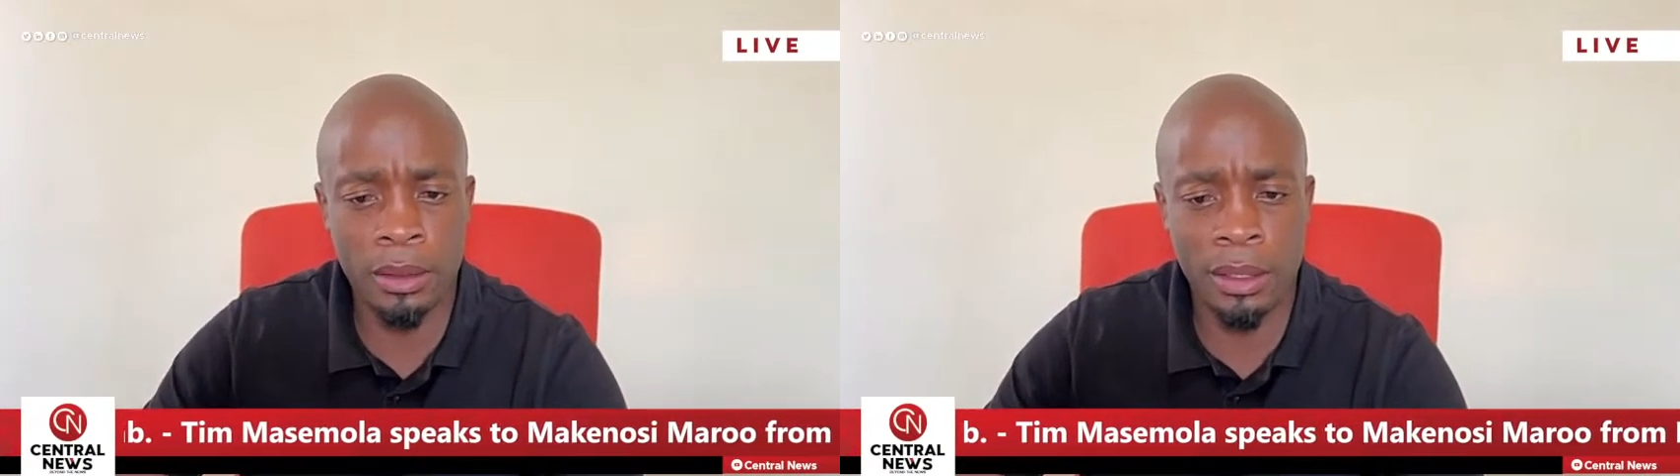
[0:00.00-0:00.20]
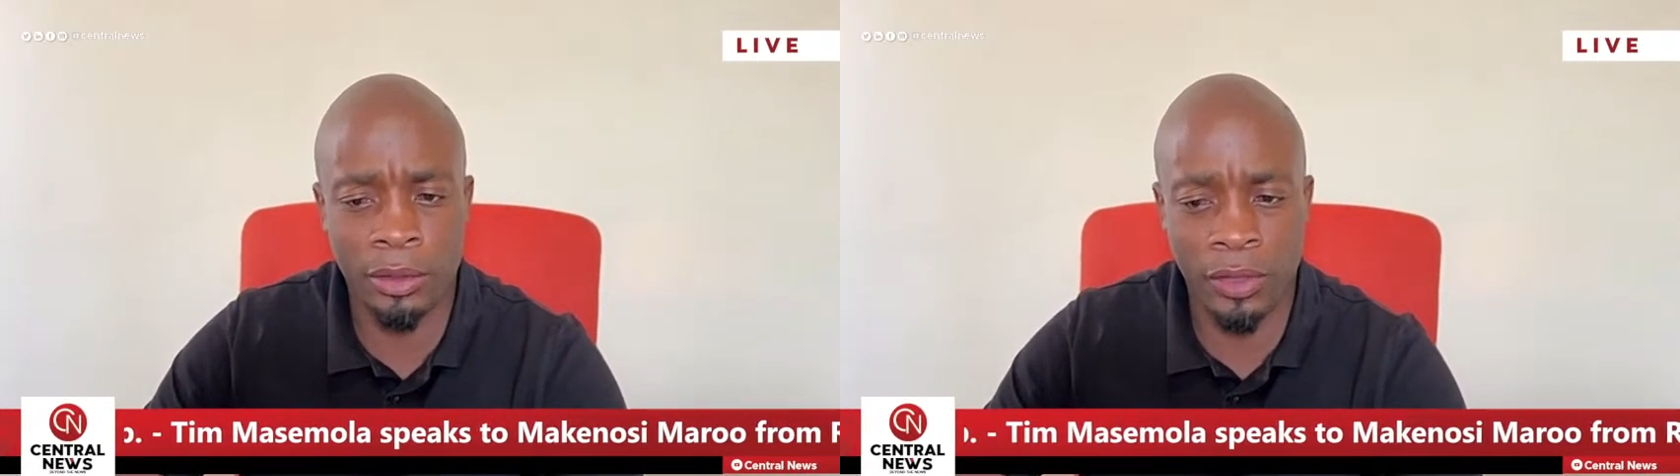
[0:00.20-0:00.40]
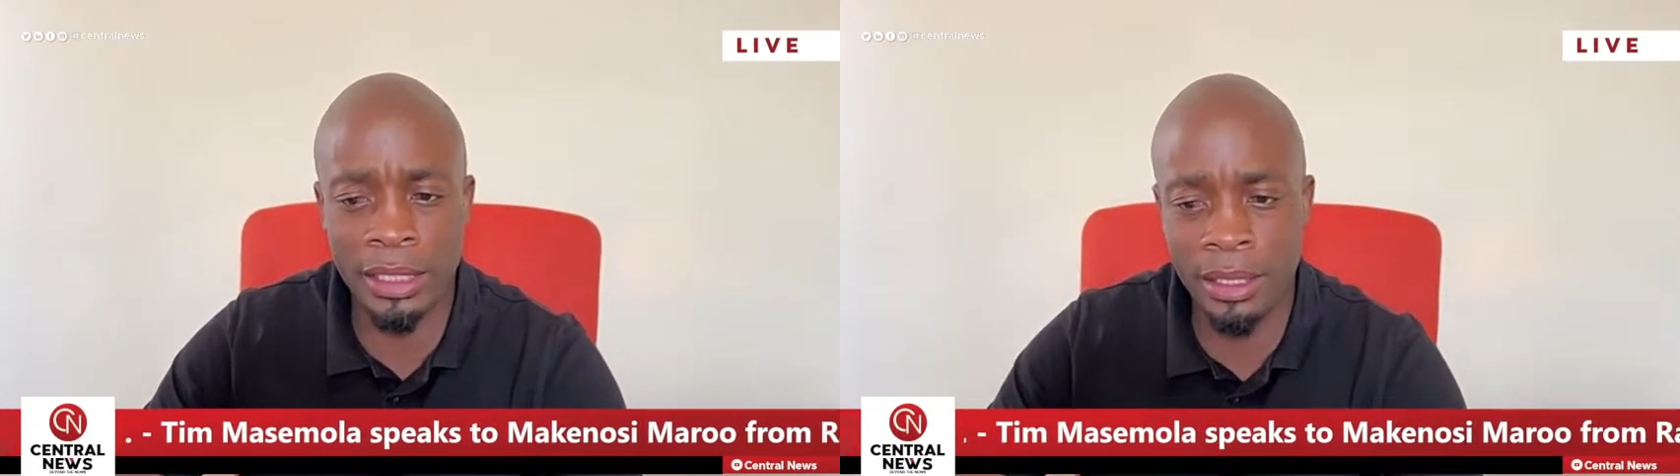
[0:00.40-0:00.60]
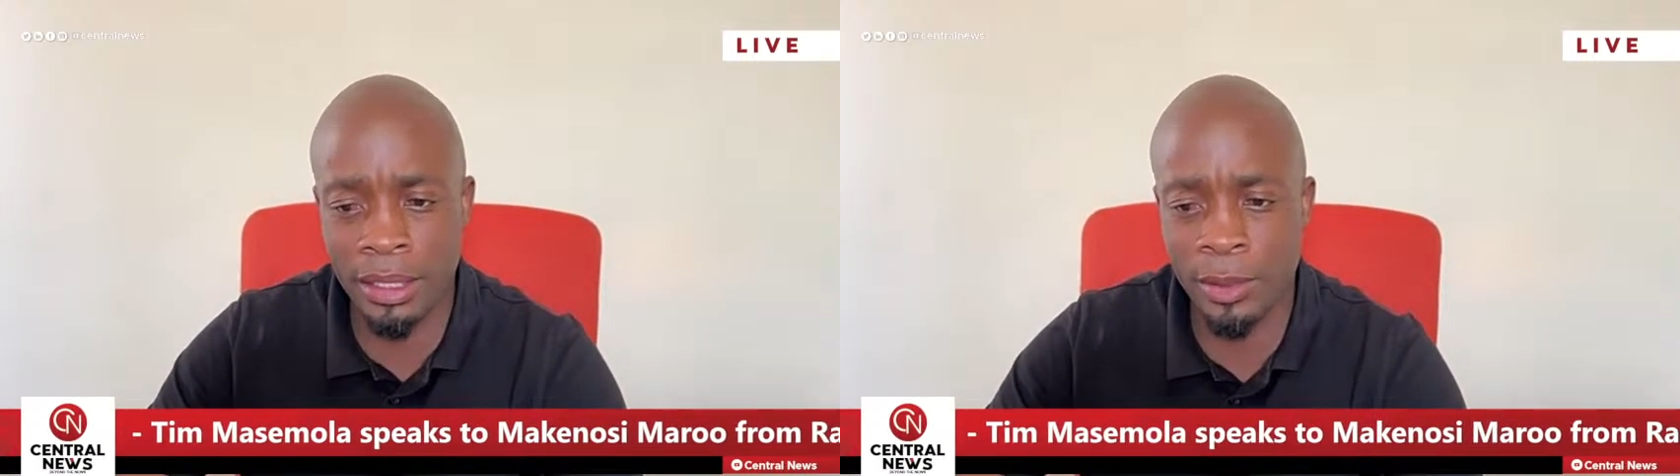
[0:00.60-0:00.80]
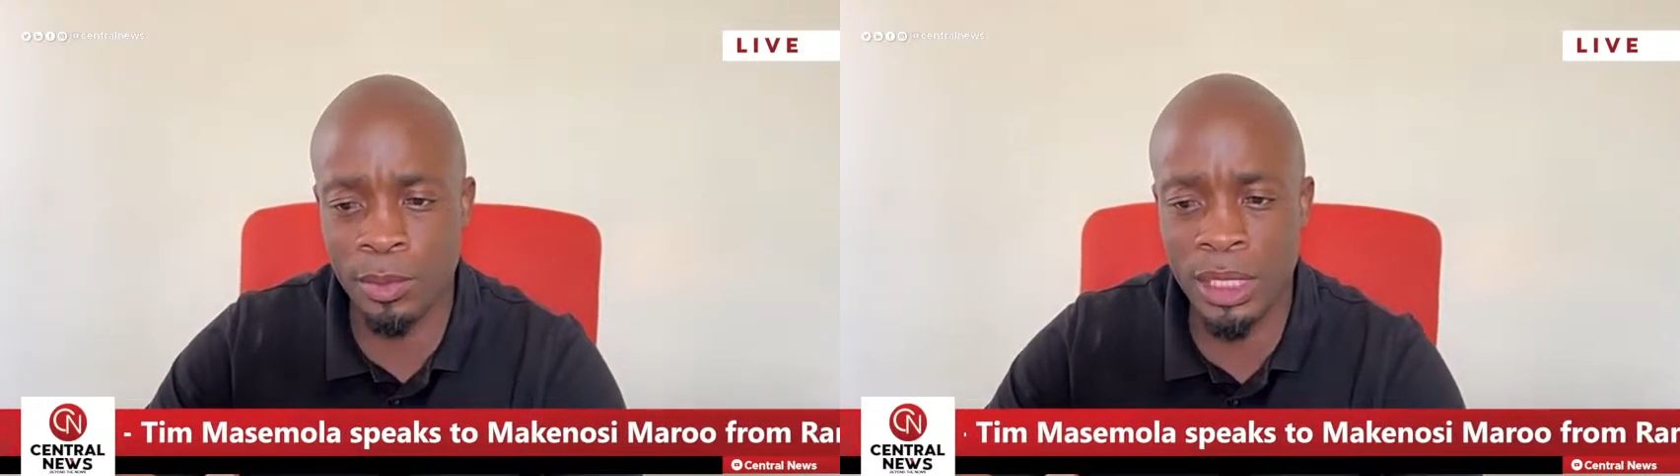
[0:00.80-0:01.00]
writing
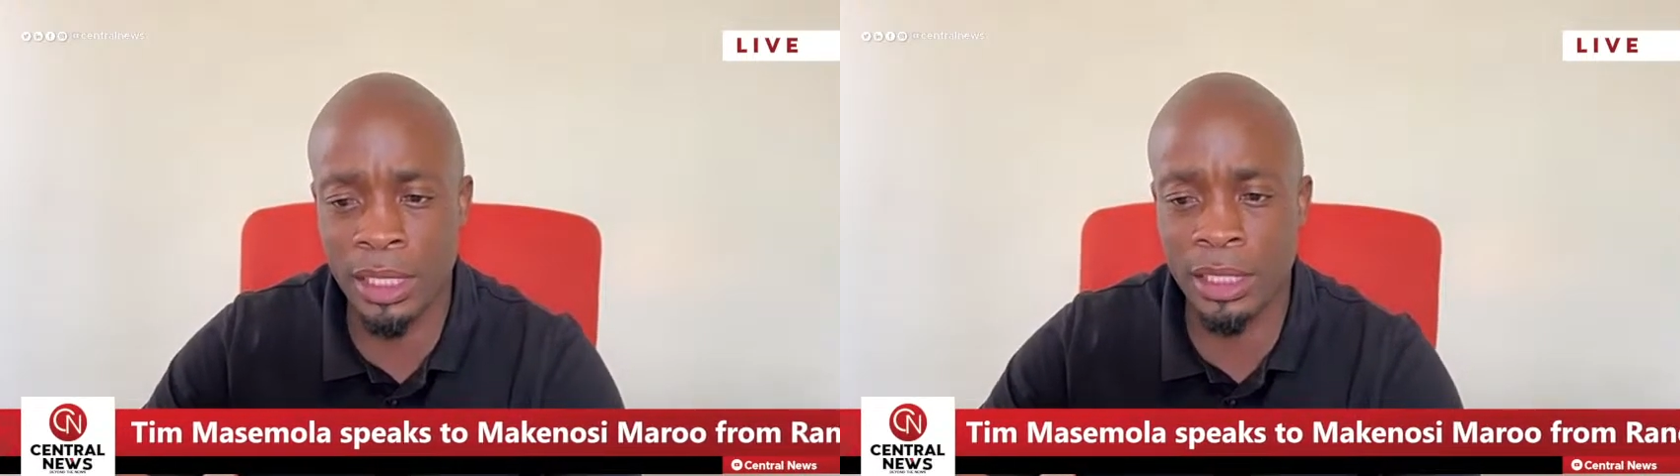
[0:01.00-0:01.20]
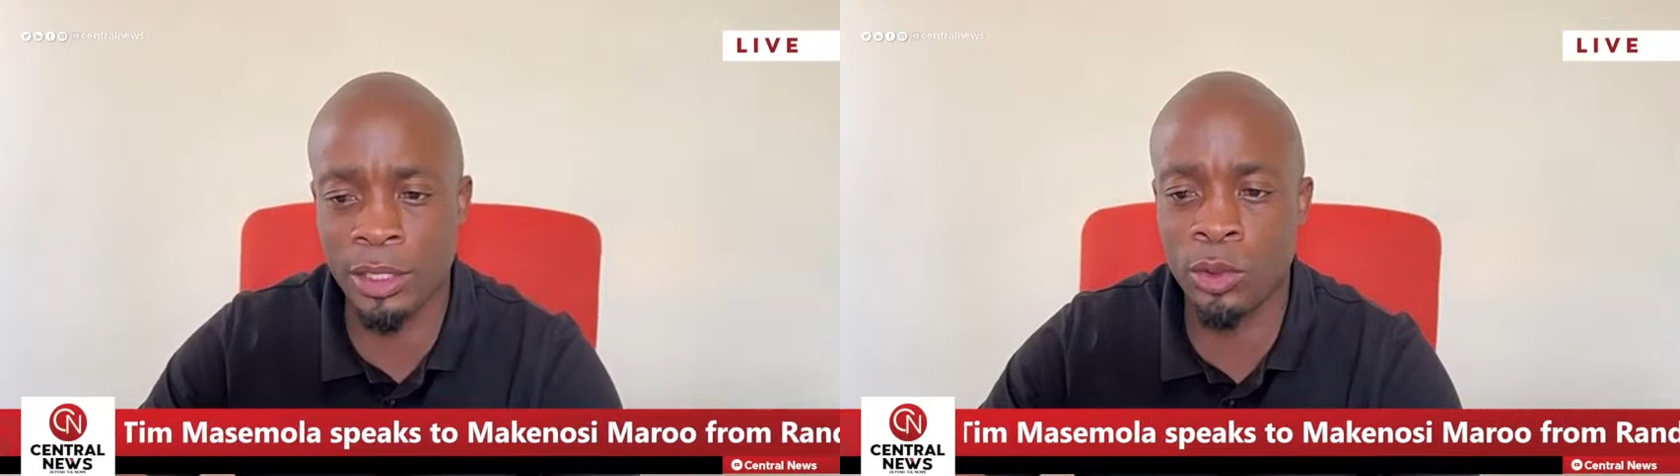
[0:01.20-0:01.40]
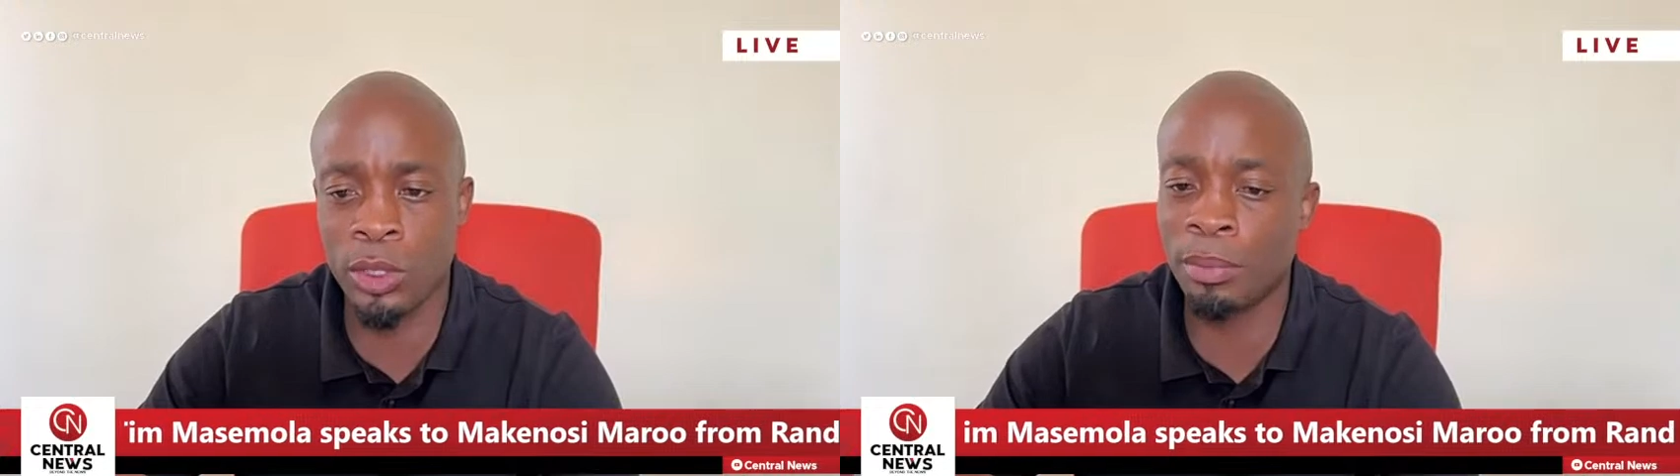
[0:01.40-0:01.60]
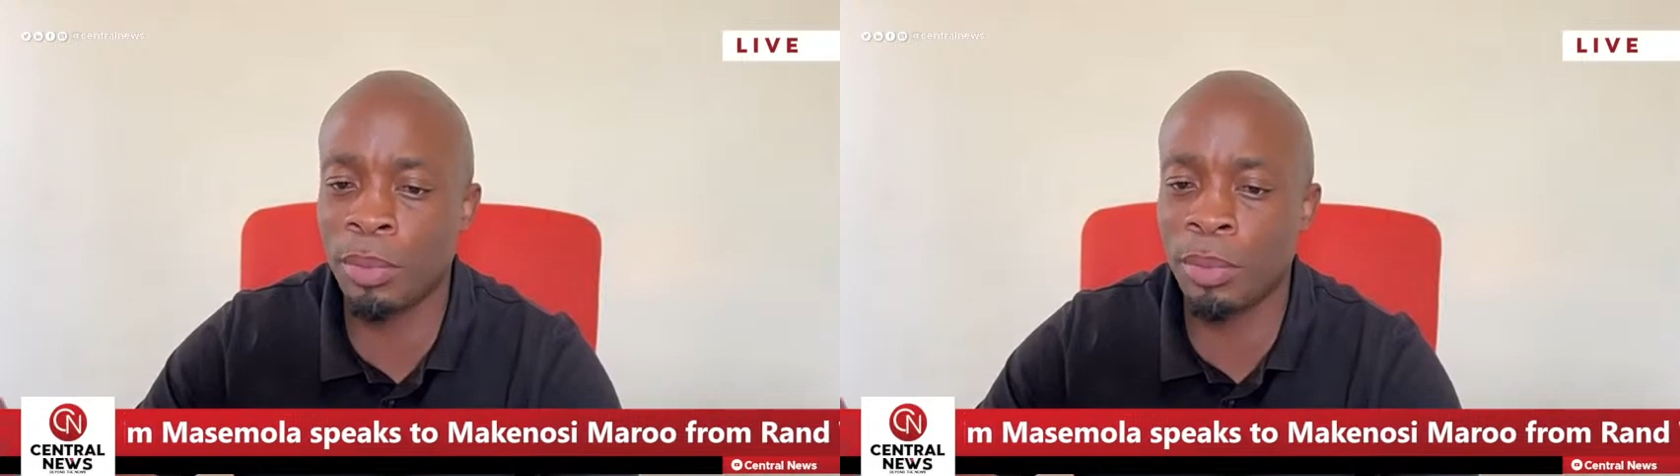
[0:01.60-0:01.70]
these messages to say,